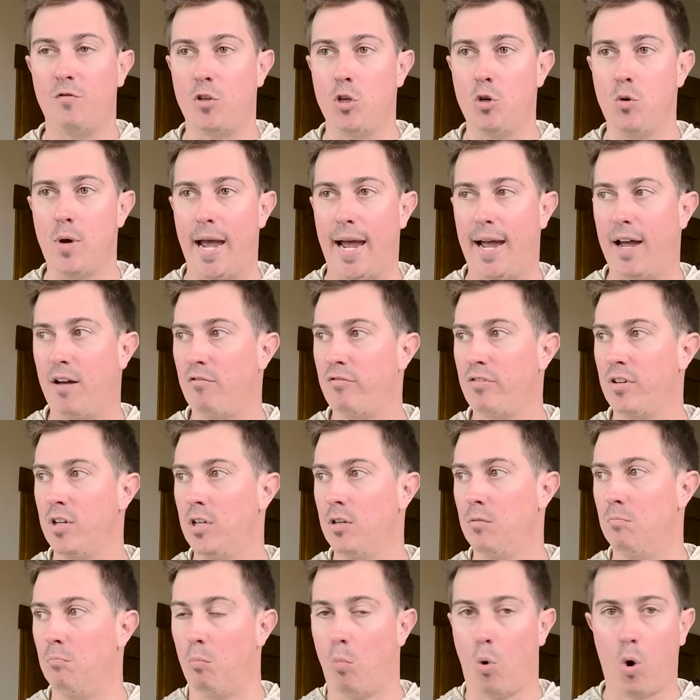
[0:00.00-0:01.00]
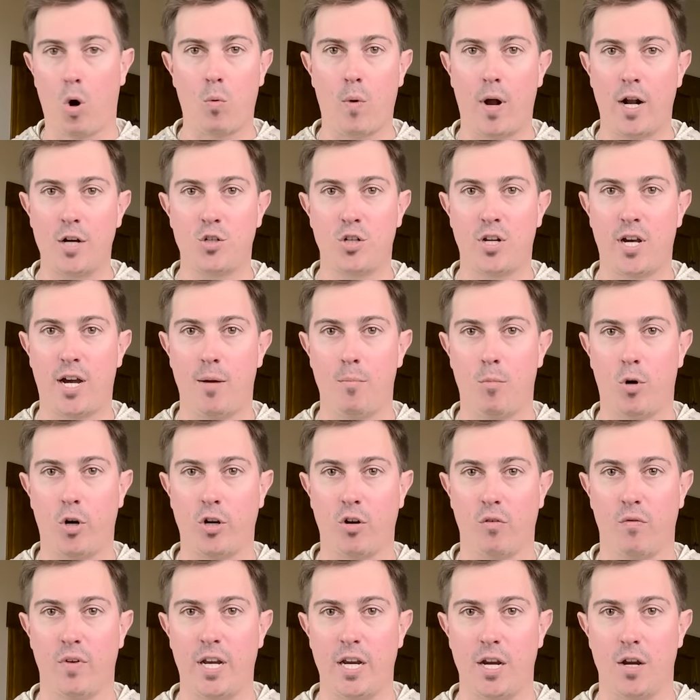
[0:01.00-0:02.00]
you have more watch time on
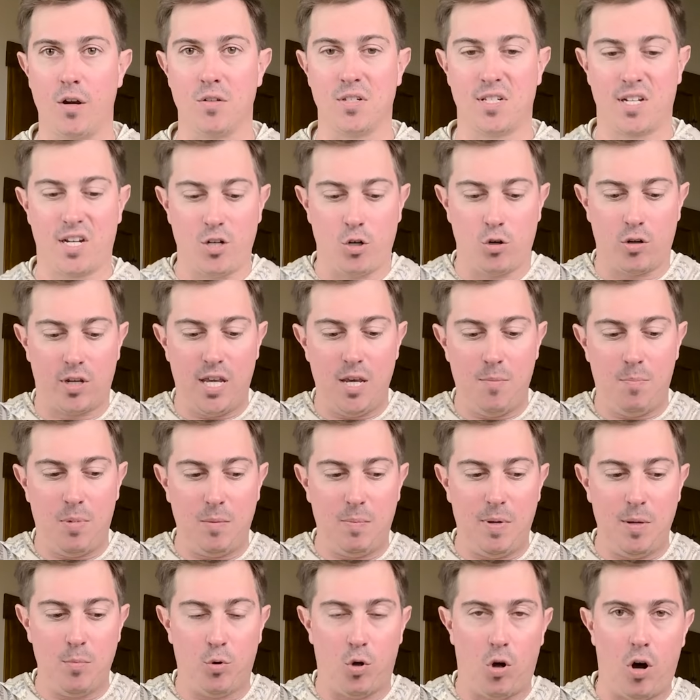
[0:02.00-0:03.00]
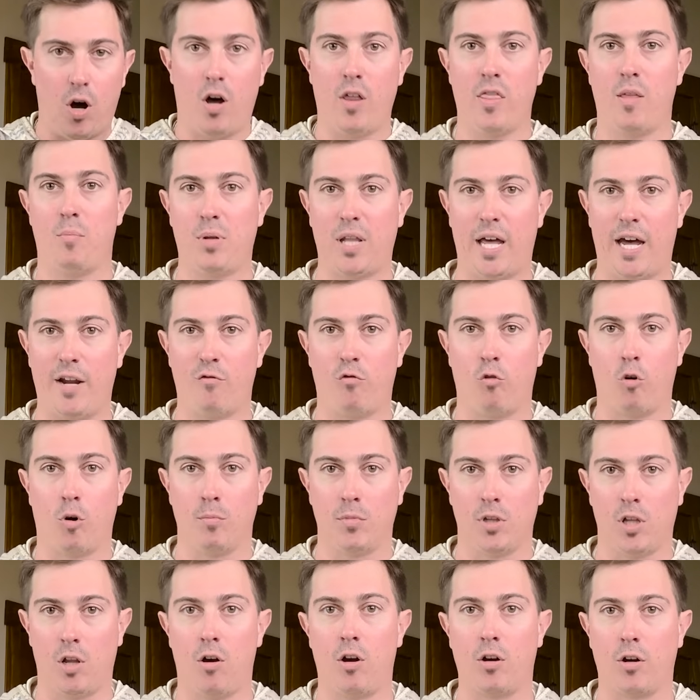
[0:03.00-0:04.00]
your videos and you're keeping people on the
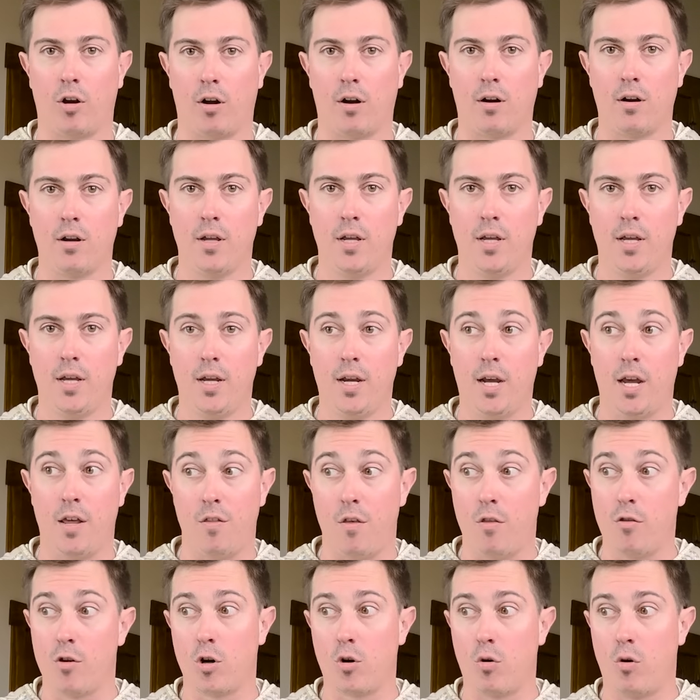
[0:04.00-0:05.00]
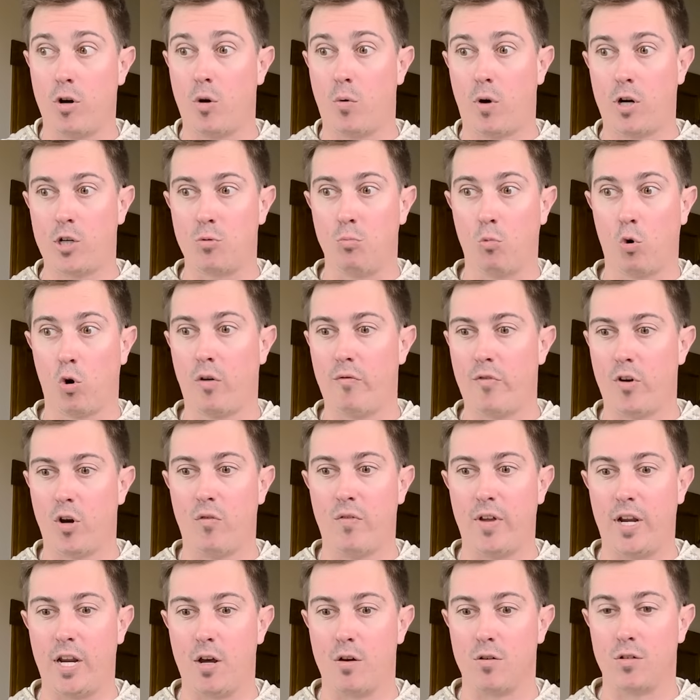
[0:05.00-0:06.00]
platform longer, and then they're going to watch more of your
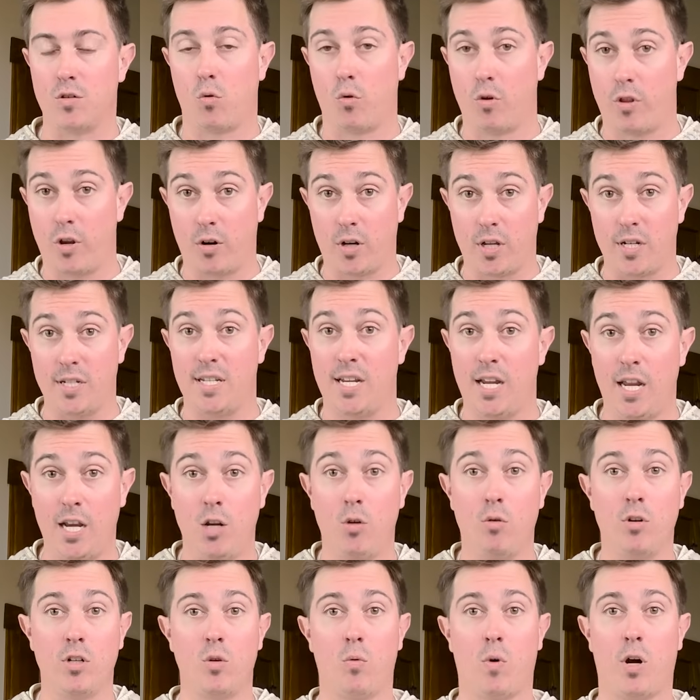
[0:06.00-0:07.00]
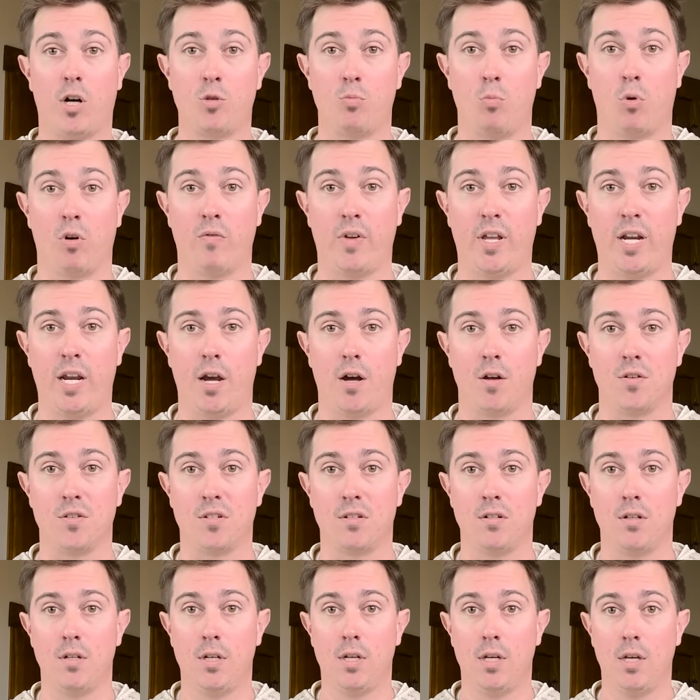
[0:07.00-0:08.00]
videos or they're continuing to watch more
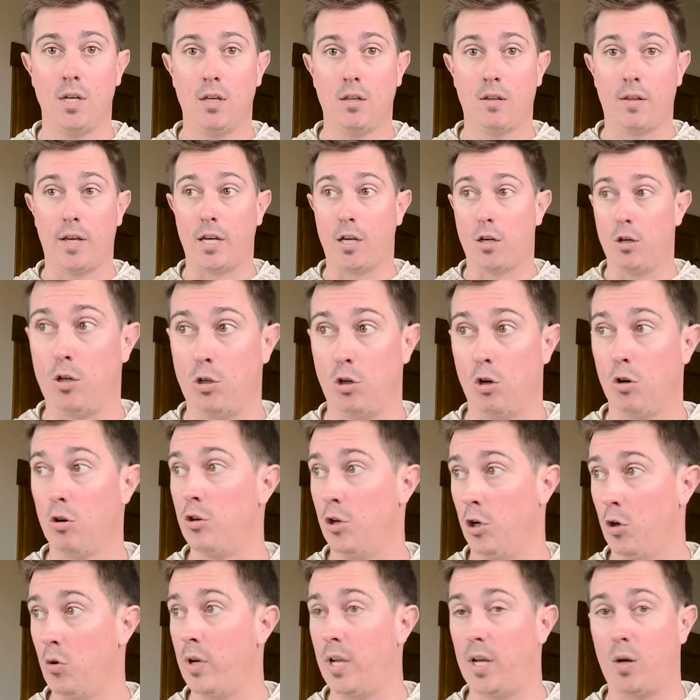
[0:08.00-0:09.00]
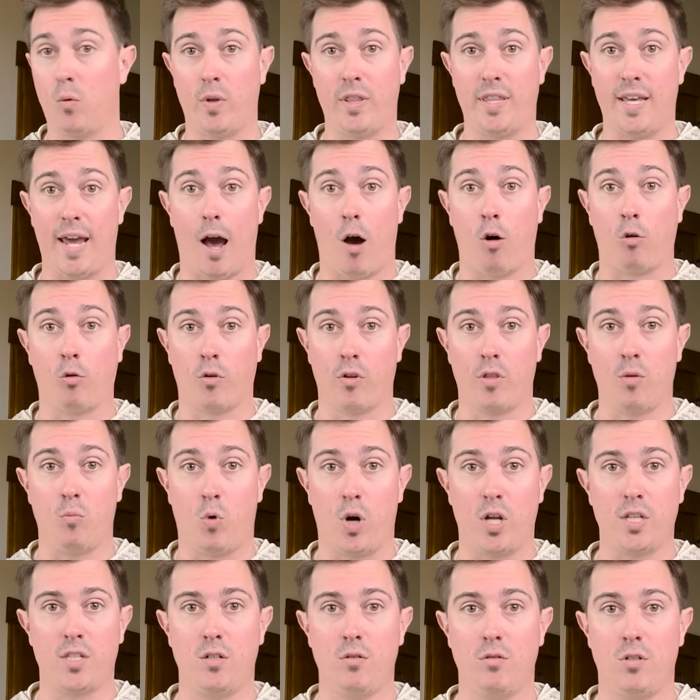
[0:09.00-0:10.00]
videos, like you're doing what the algorithm
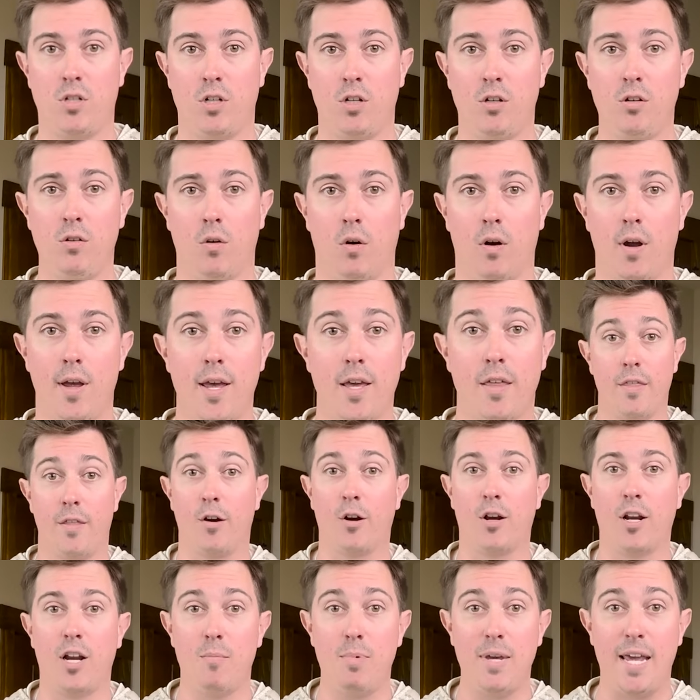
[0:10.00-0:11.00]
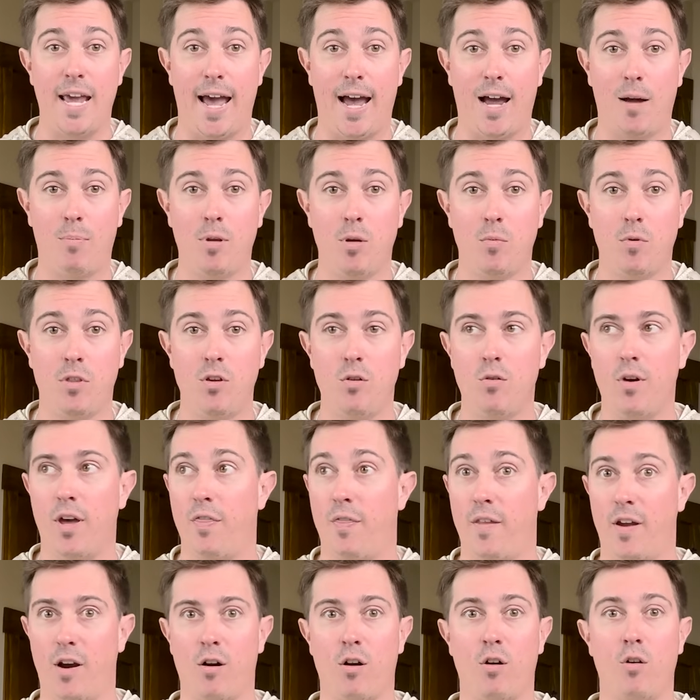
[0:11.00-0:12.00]
wants you to do. They're going to be happy with you
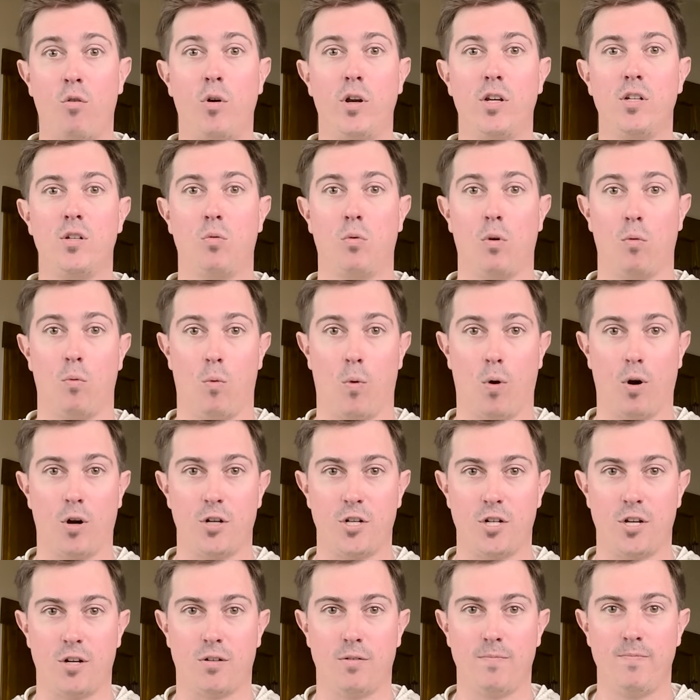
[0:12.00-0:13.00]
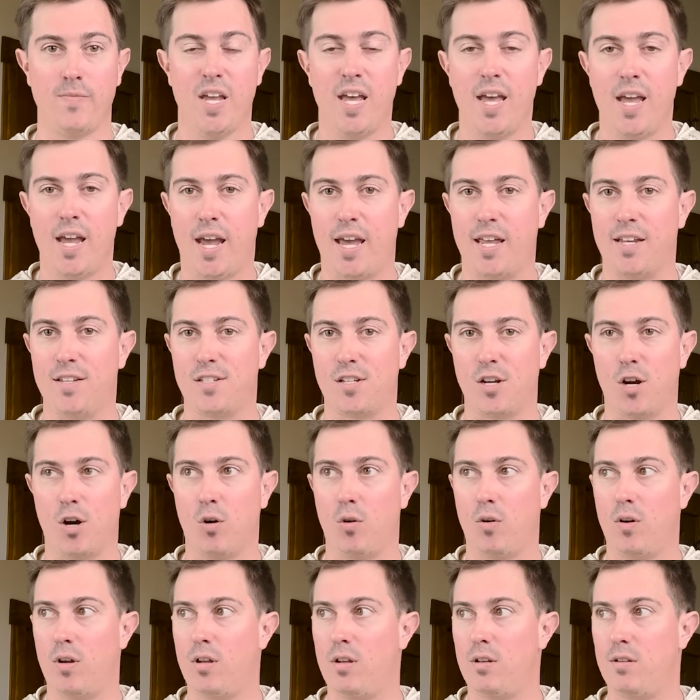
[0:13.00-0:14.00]
and they're going to reward you. And
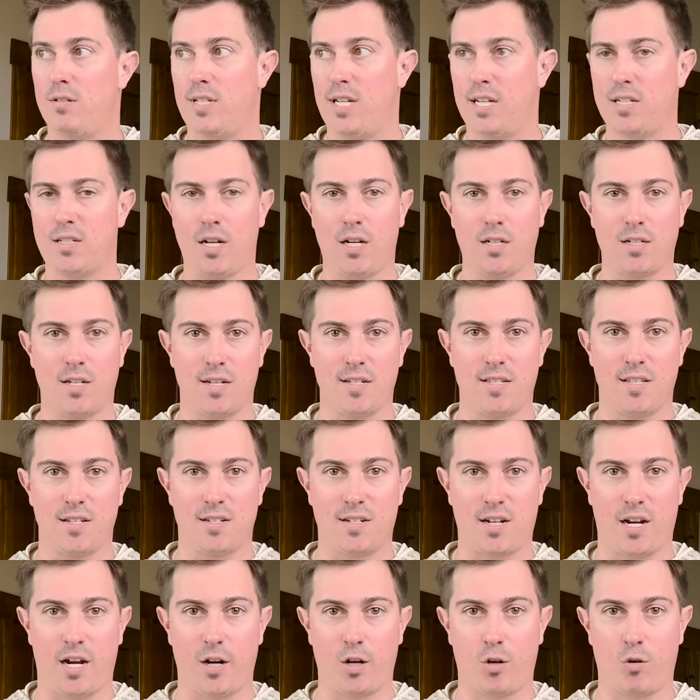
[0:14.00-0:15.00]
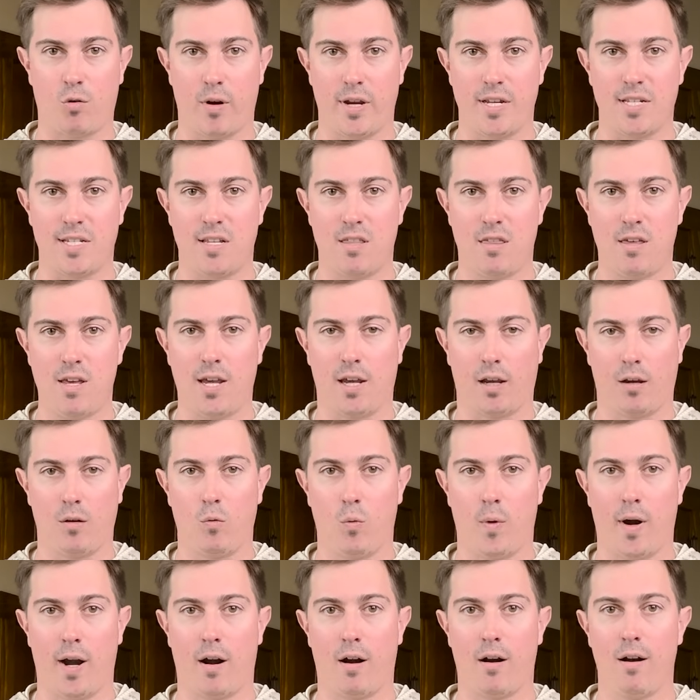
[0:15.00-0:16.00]
so TikTok does this kind of crazy thing
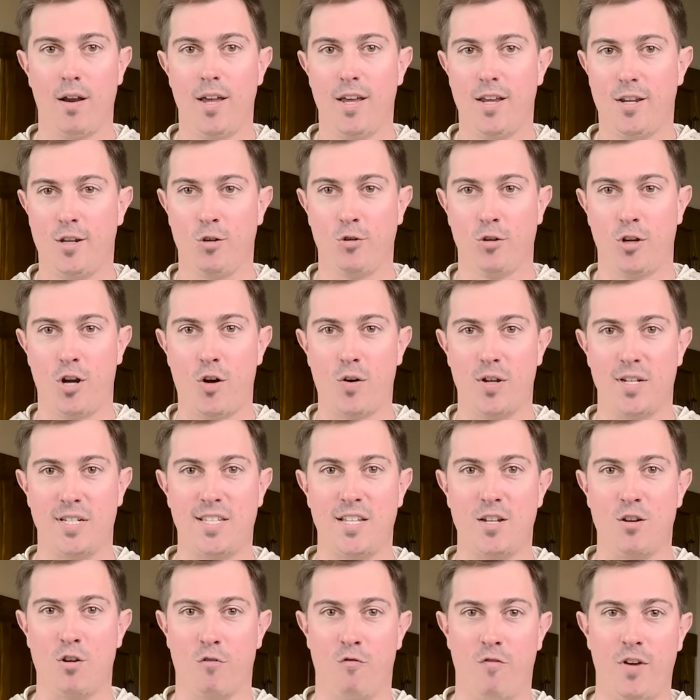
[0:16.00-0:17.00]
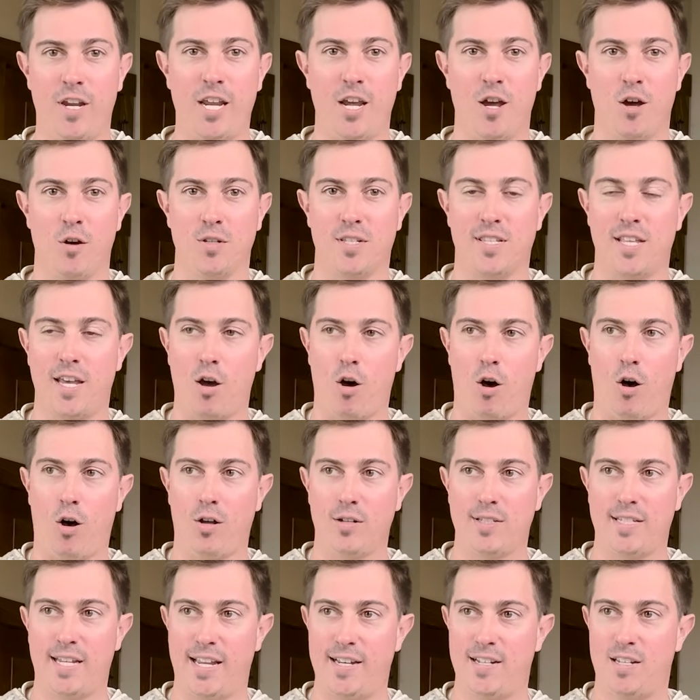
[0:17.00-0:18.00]
where you'll notice that your videos, they
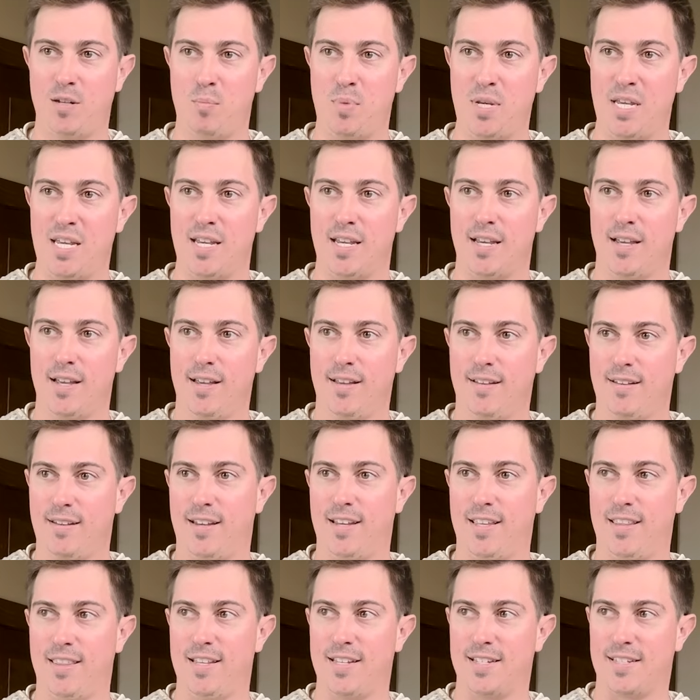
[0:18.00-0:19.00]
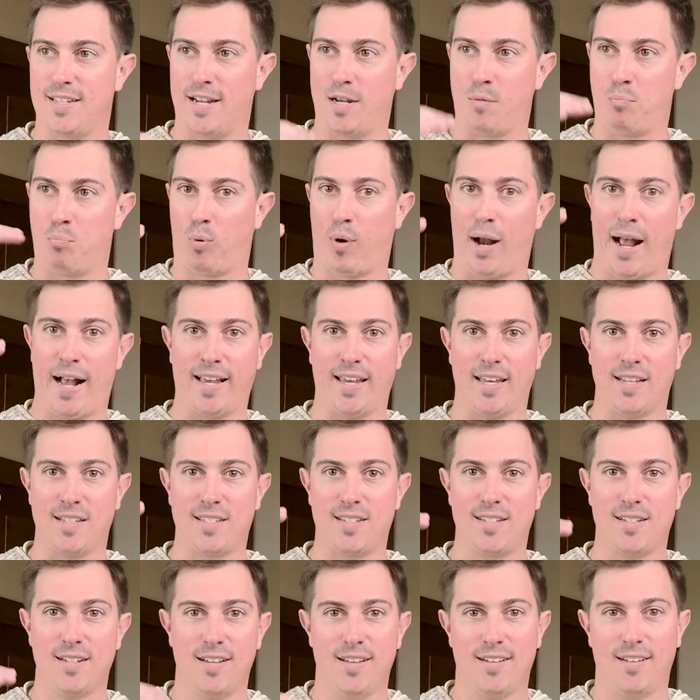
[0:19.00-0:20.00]
all tend to be in these like
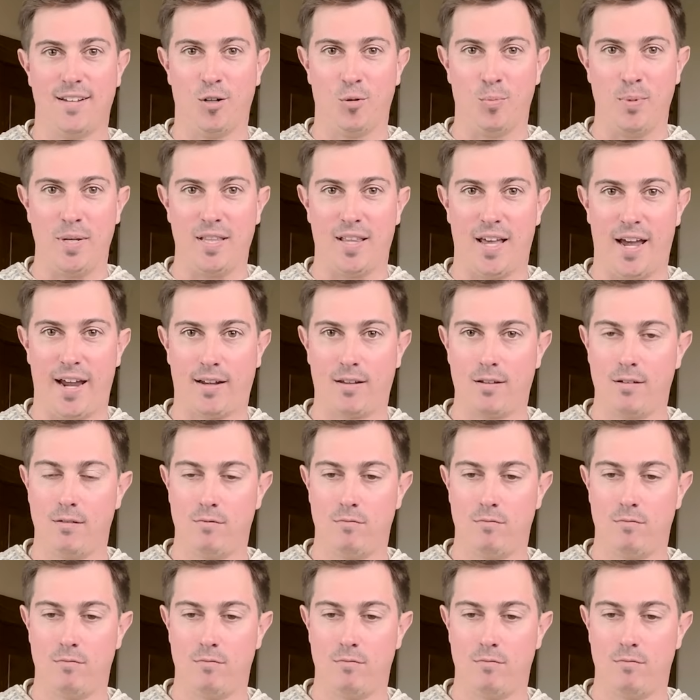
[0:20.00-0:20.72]
brackets. It'll be like